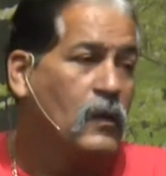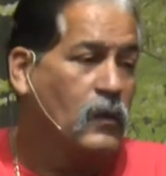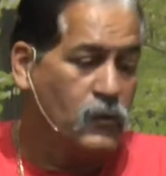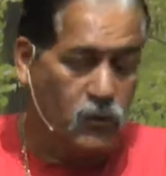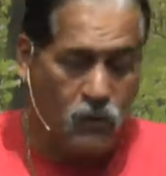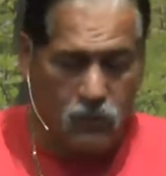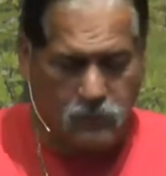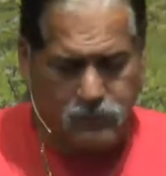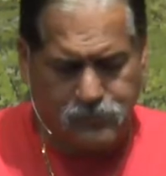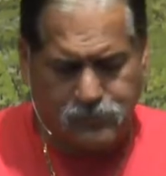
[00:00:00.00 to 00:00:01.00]
Do you know,
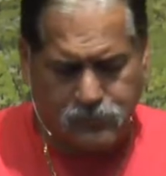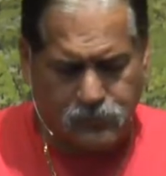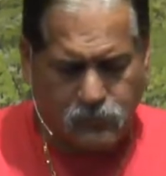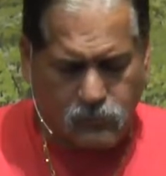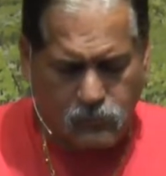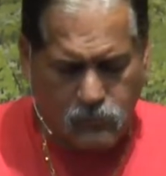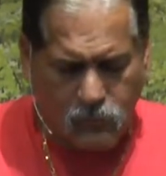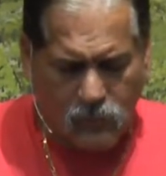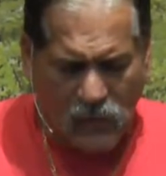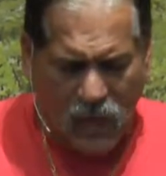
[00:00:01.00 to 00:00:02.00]

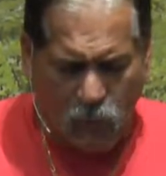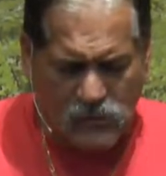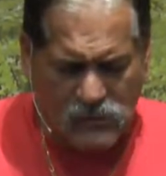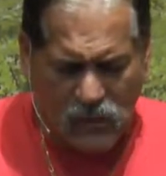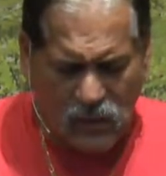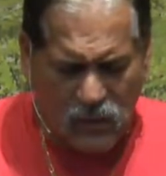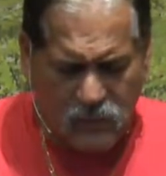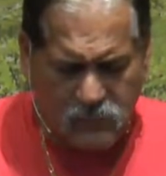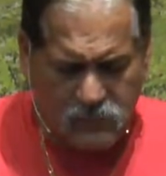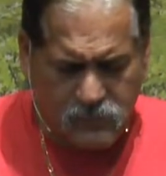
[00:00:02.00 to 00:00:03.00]
I was uh, uh,
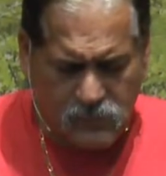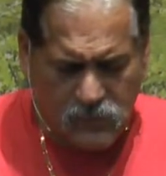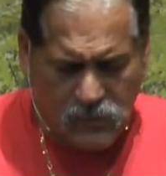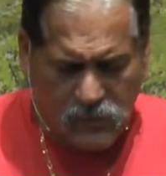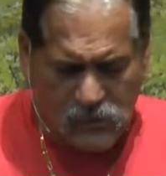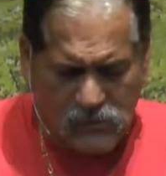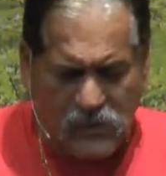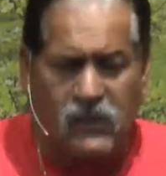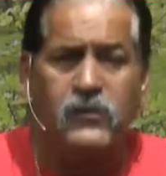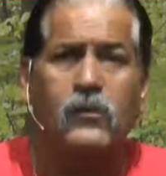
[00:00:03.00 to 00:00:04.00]

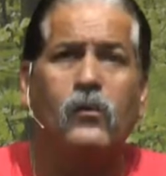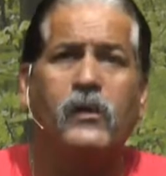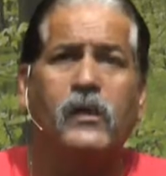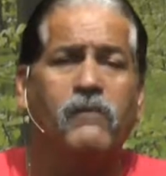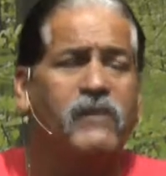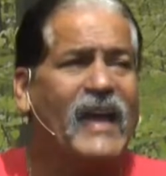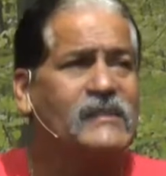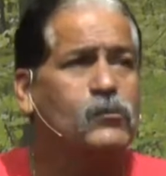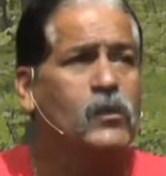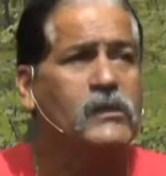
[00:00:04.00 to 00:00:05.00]
seeking the Lord in a
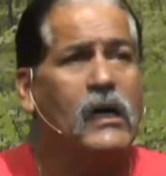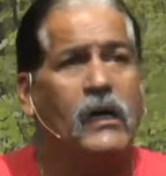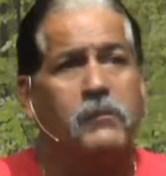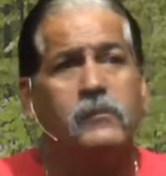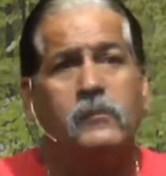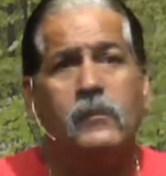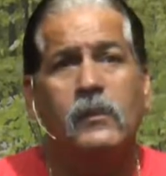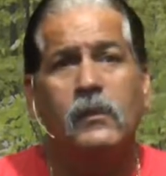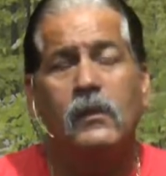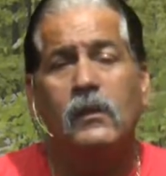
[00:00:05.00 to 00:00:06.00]
fast one time.
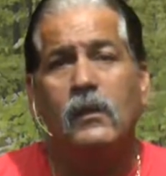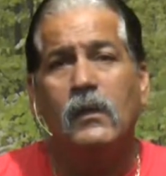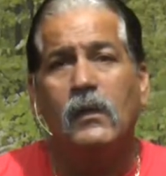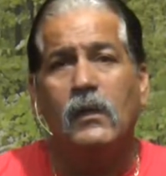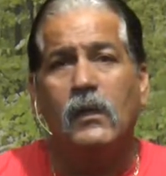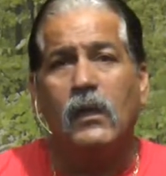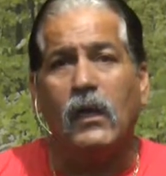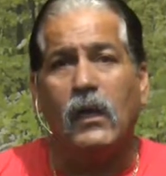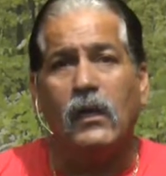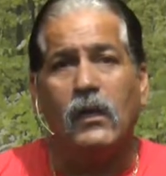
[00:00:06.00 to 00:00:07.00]

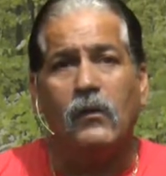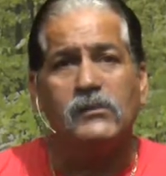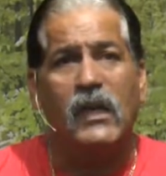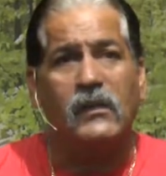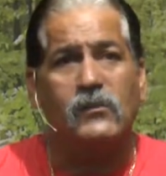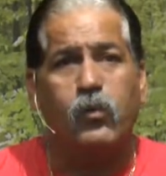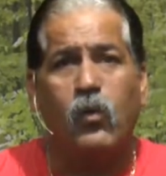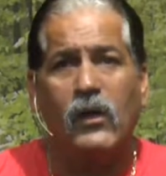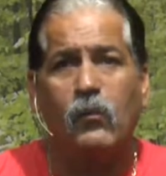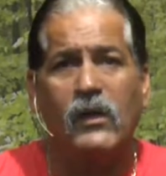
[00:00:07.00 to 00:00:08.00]
And I was like
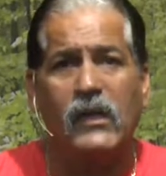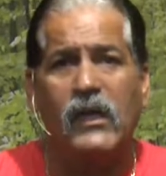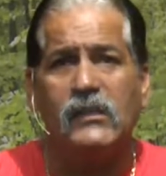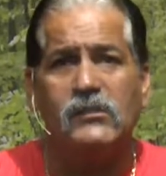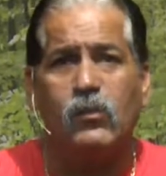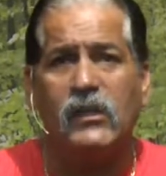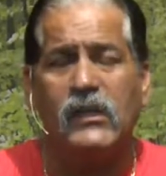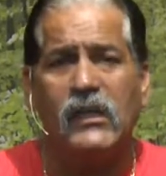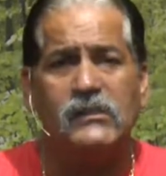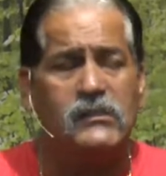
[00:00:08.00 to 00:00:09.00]
21 days, 20
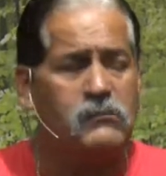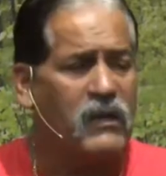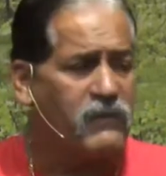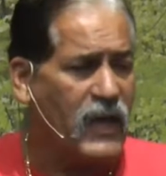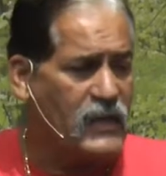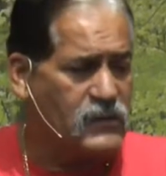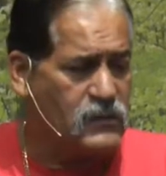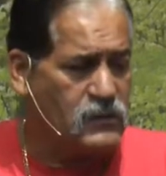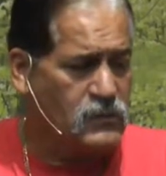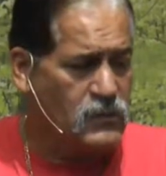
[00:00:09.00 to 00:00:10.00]
days into my fast.
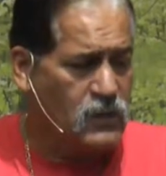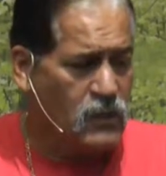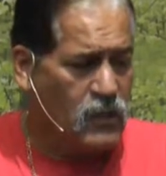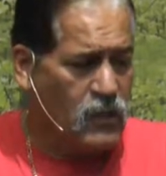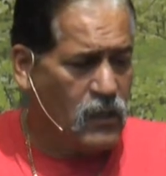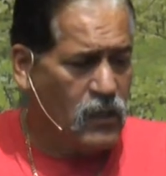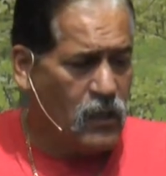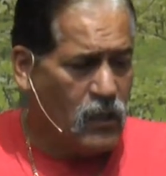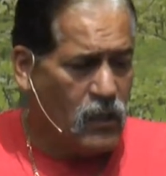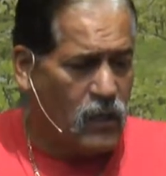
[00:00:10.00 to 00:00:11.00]

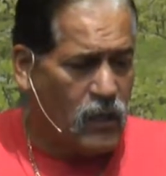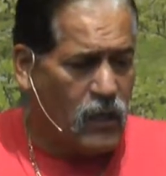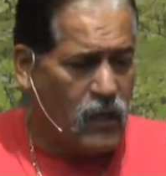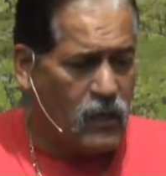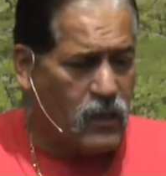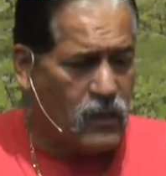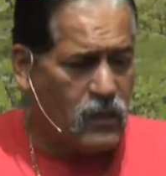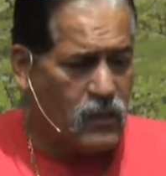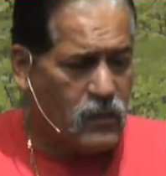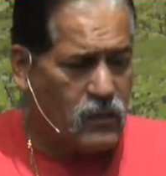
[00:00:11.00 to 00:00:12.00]
And
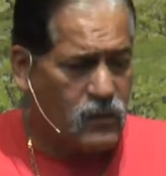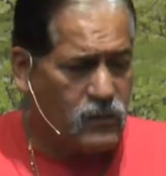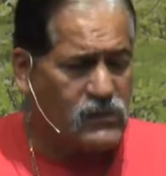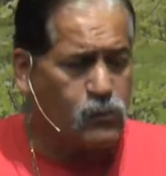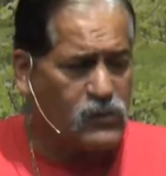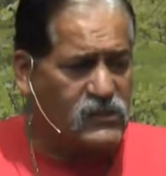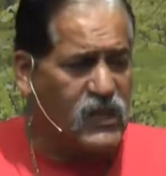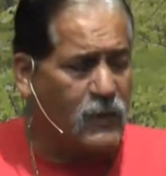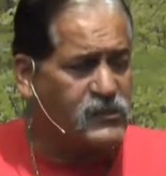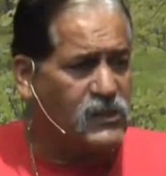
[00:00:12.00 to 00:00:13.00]
this is what
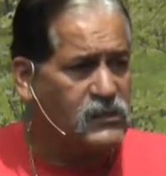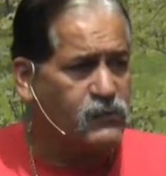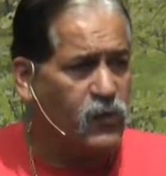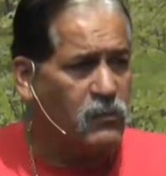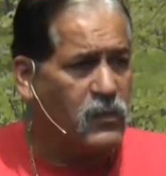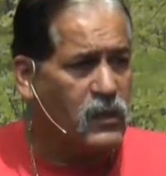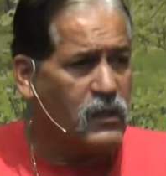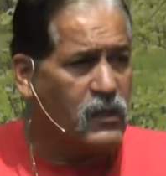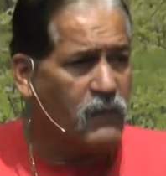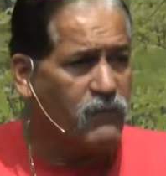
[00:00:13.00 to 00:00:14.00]
stops us from
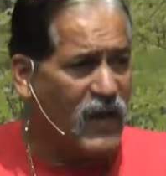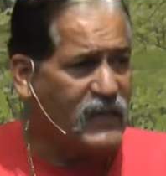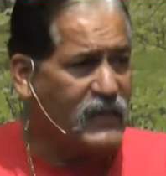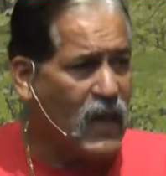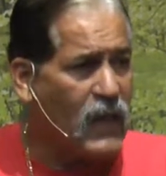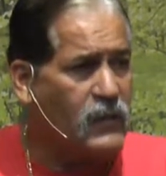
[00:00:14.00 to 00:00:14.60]
finding God